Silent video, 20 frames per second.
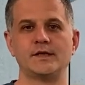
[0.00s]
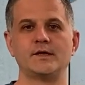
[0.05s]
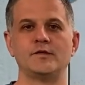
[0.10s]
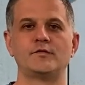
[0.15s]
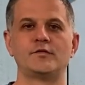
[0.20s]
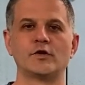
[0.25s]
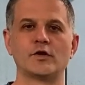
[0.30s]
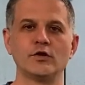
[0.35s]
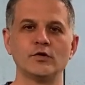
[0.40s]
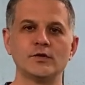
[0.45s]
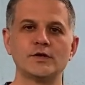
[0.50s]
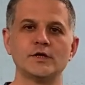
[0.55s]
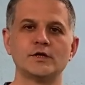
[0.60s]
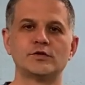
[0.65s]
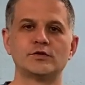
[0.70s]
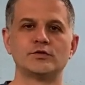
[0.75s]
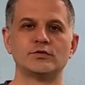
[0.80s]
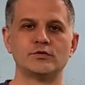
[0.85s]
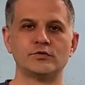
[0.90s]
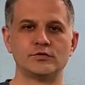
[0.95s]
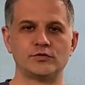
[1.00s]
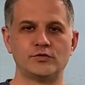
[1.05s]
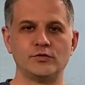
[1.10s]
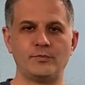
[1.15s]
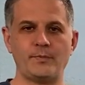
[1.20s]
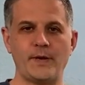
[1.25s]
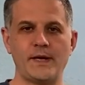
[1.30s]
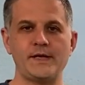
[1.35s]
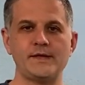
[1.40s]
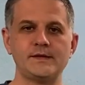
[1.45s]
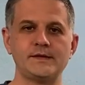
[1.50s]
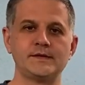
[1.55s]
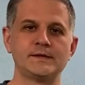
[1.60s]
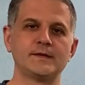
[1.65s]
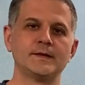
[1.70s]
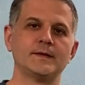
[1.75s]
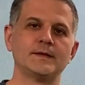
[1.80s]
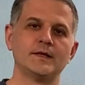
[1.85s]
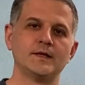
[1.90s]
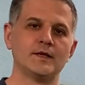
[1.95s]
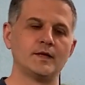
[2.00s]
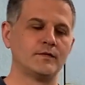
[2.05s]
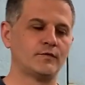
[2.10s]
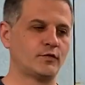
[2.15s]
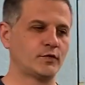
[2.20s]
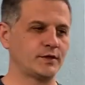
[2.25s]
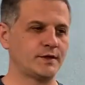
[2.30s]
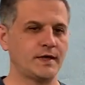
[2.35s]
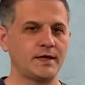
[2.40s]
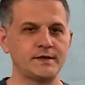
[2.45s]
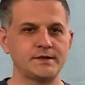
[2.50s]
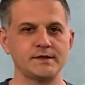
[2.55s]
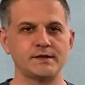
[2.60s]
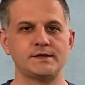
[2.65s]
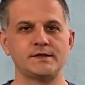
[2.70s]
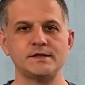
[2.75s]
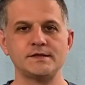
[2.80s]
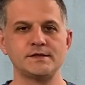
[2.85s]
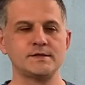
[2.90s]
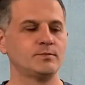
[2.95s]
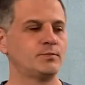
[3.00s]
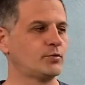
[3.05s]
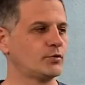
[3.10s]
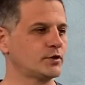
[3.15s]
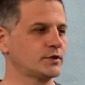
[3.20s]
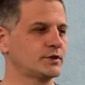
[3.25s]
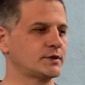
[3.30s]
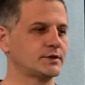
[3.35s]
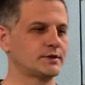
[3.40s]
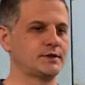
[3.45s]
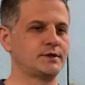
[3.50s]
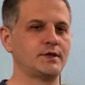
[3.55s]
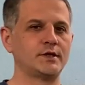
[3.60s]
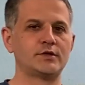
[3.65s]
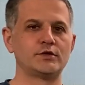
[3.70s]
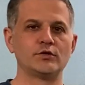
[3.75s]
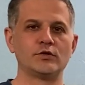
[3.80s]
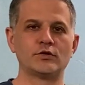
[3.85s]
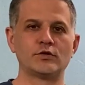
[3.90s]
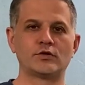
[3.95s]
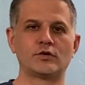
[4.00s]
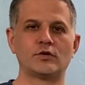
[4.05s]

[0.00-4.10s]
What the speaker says: If you're looking to paint, for that it is important that your